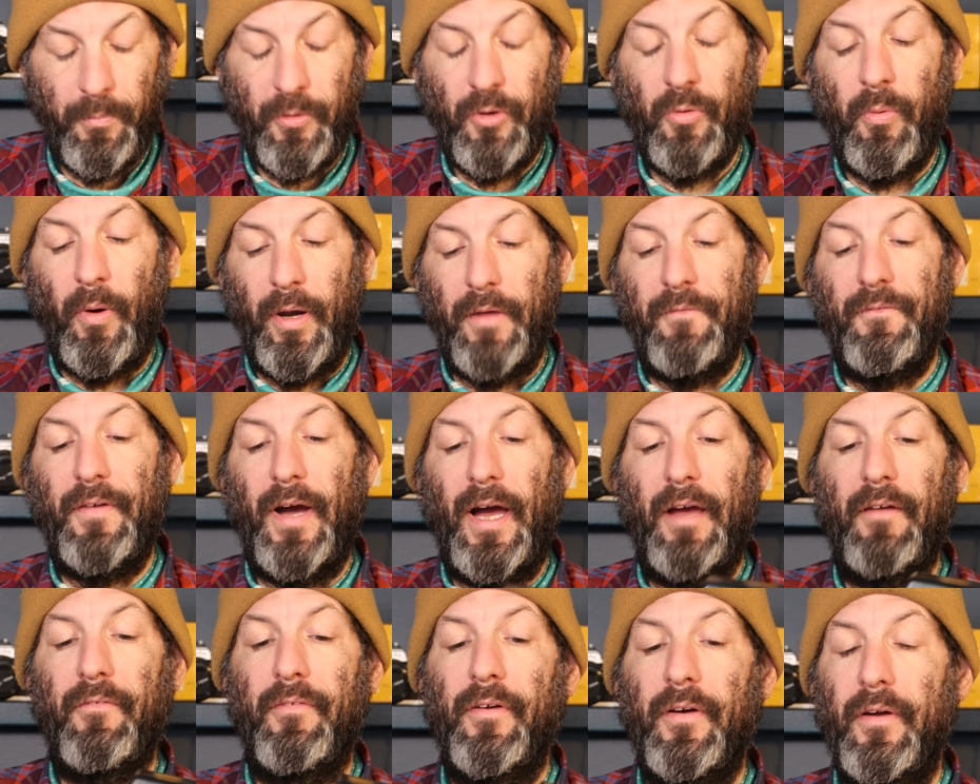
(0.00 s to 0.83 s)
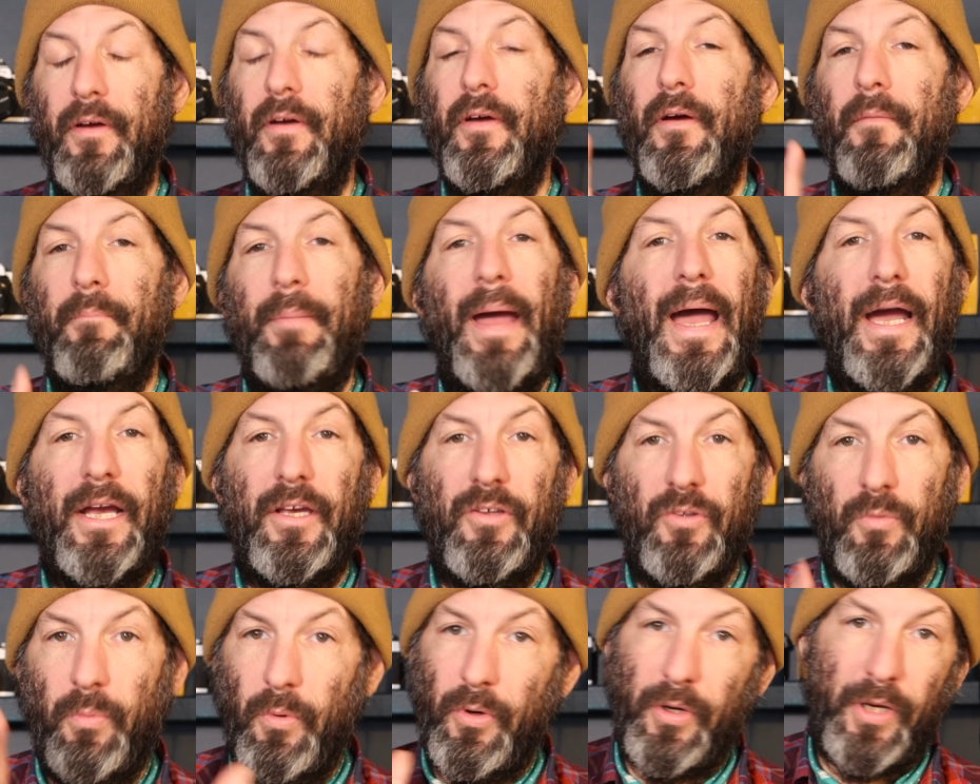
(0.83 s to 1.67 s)
twenty-five back
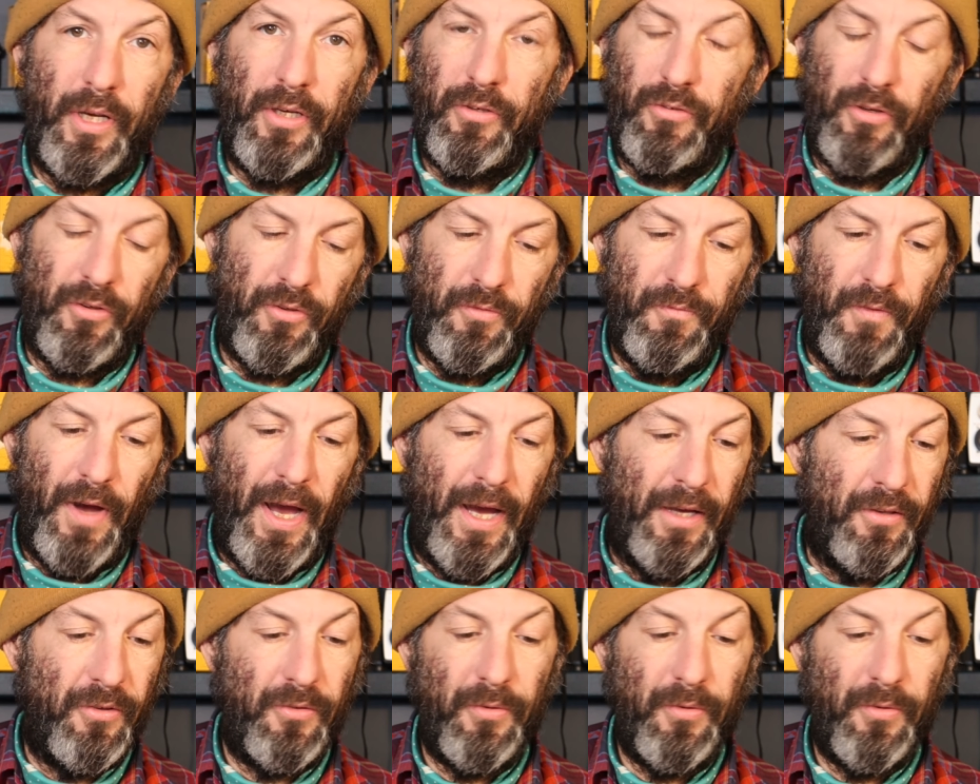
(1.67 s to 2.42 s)
is working just fine.